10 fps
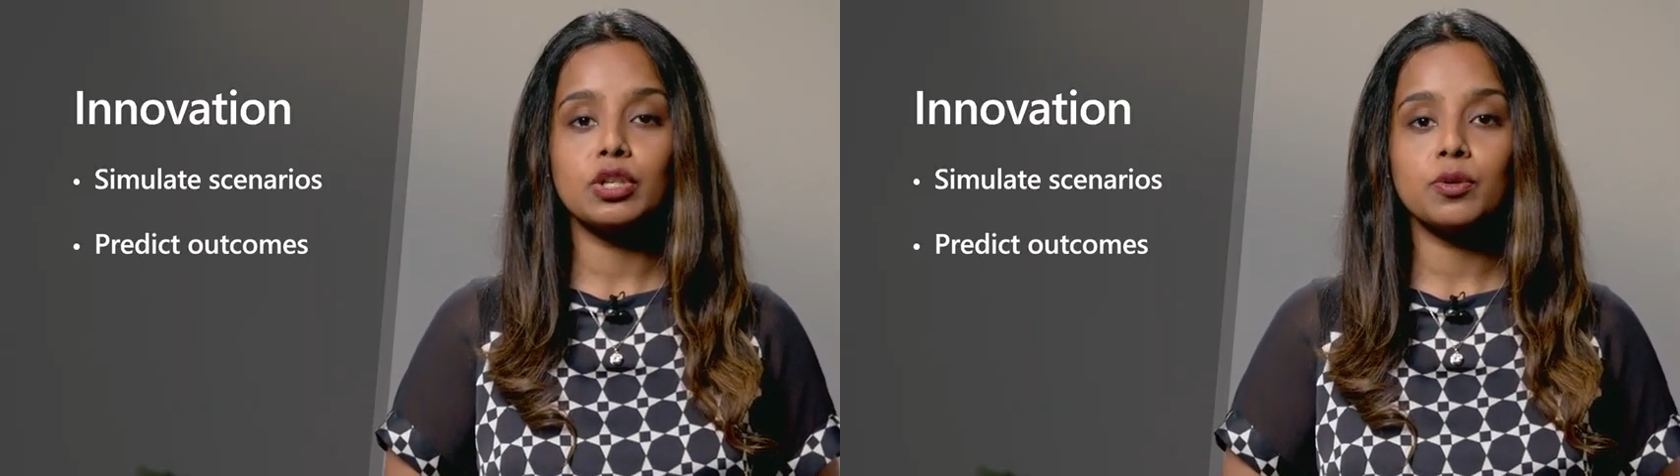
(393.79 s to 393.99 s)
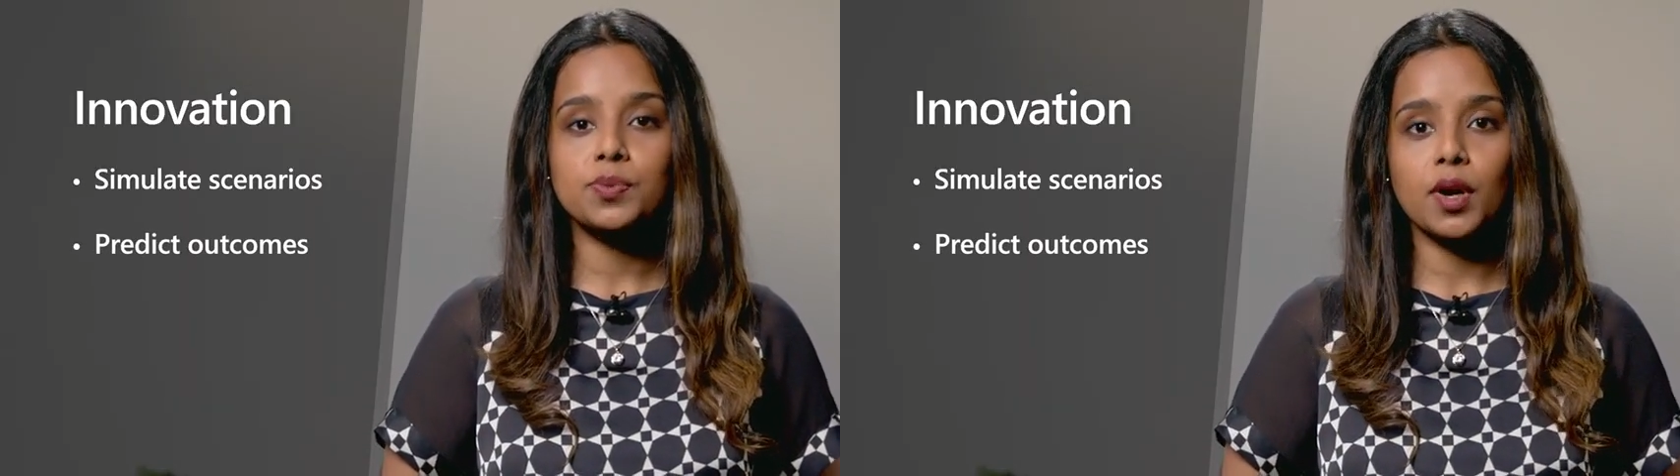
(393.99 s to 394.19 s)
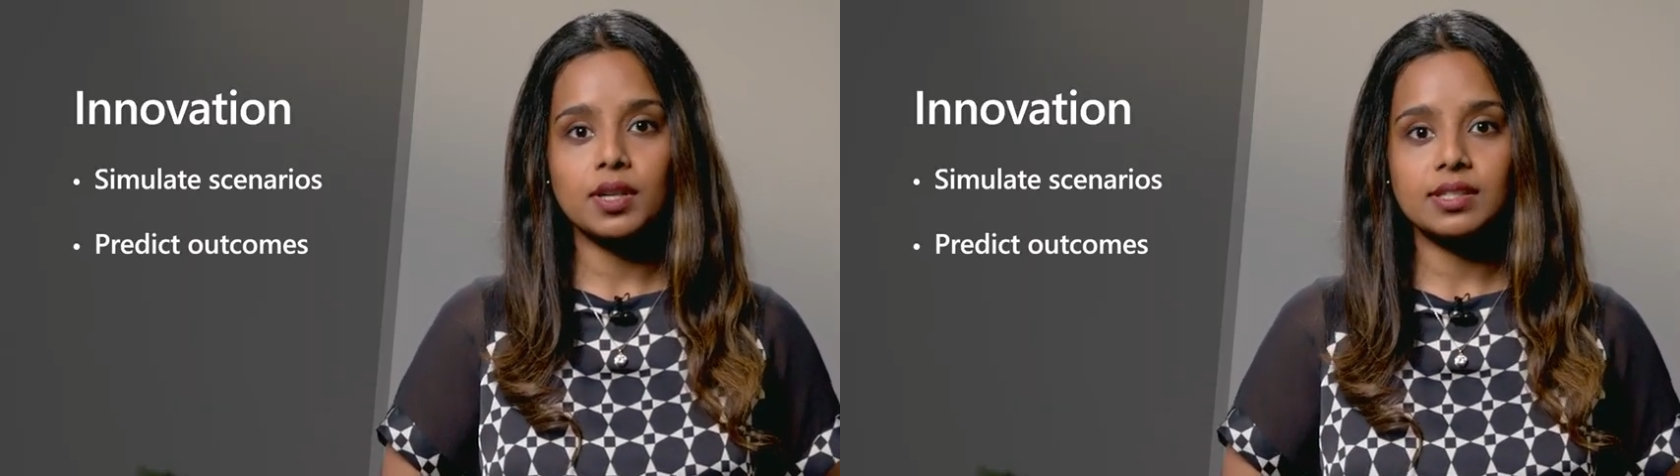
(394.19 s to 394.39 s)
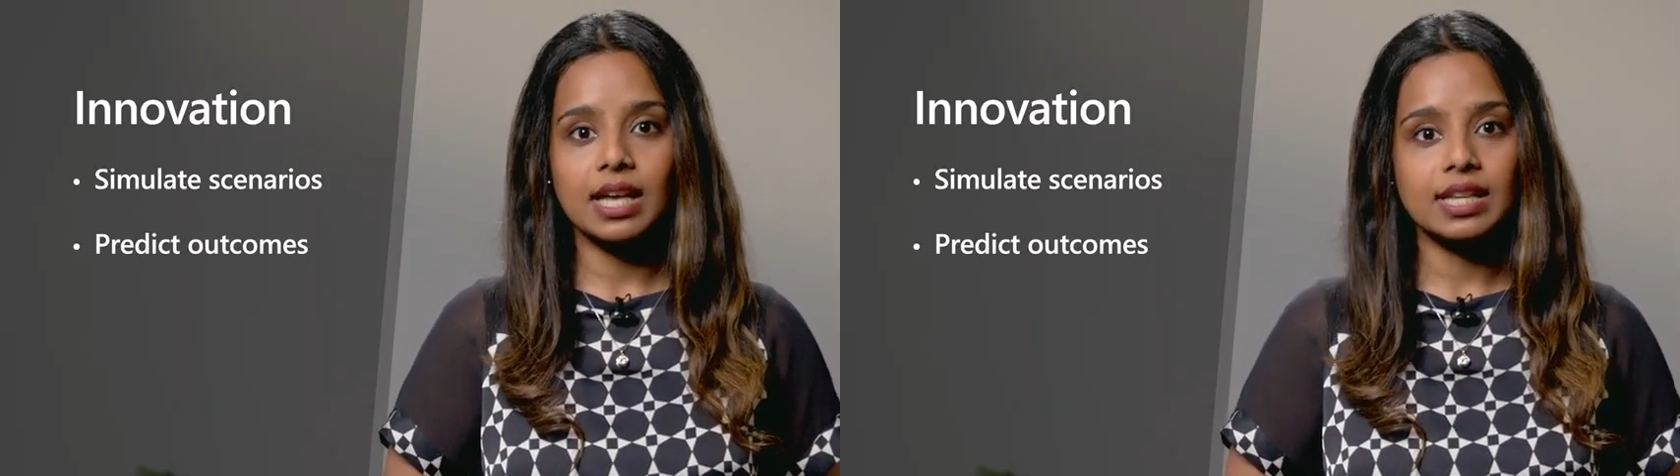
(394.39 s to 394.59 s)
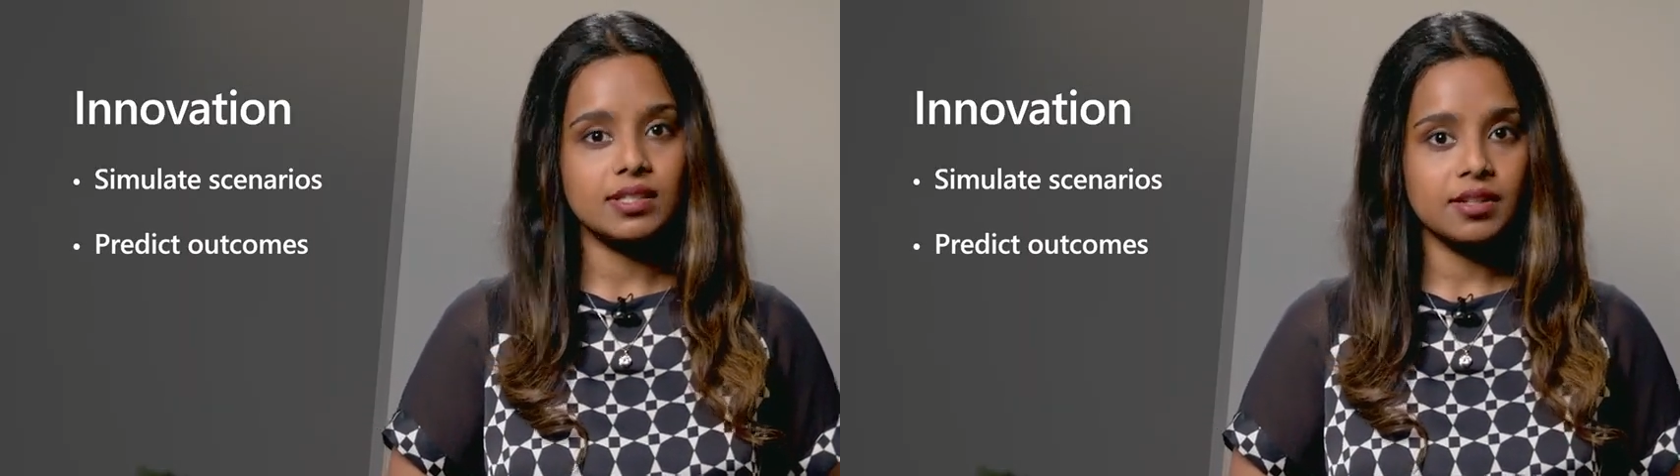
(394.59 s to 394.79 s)
new products
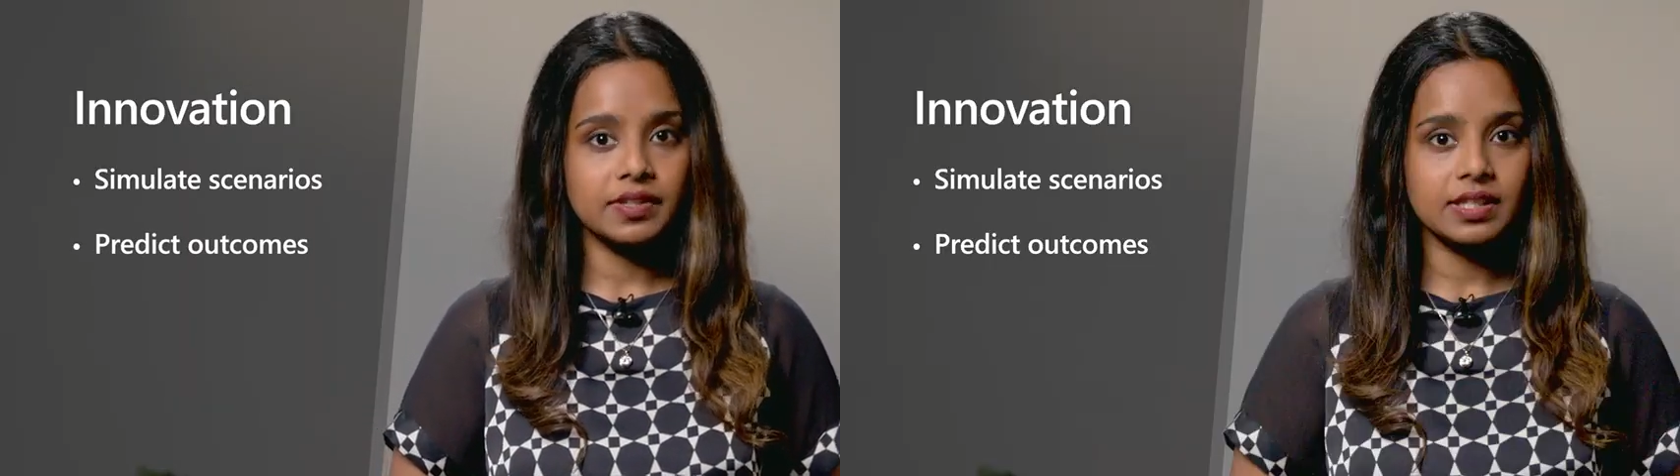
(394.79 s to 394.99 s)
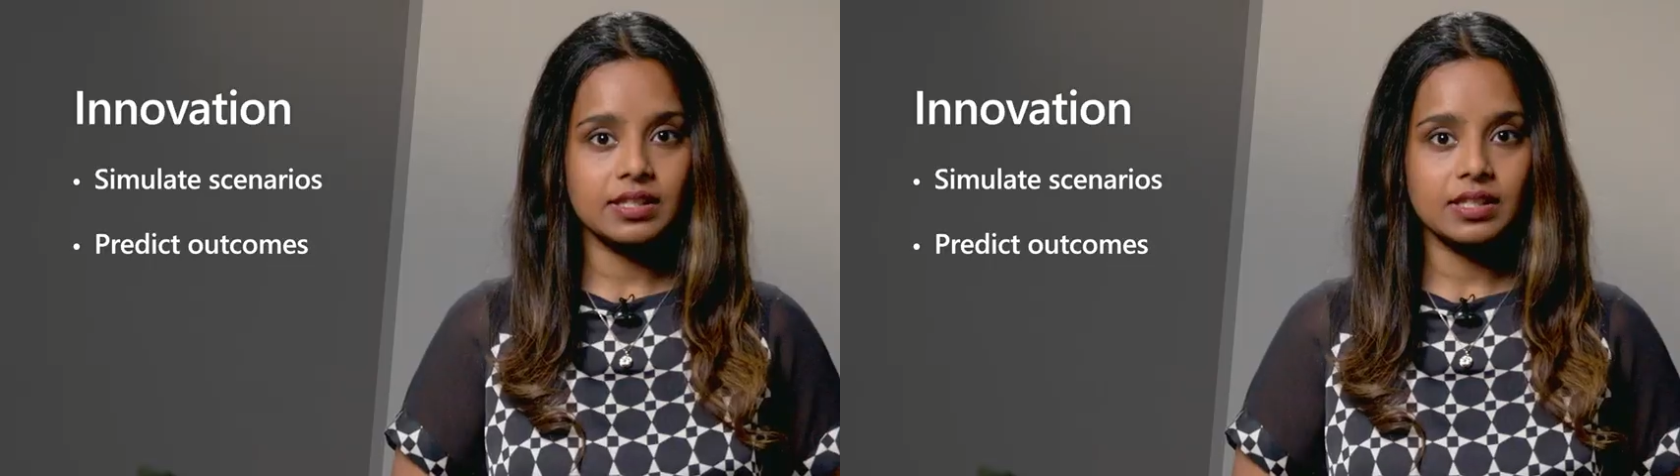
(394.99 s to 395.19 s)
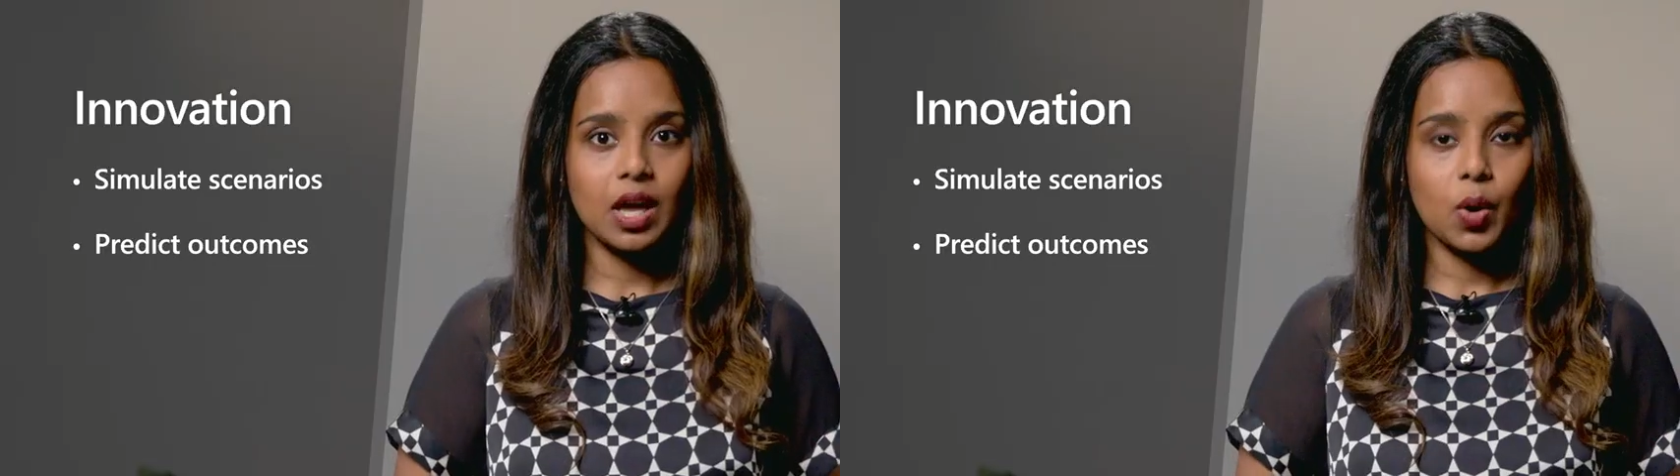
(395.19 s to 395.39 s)
and services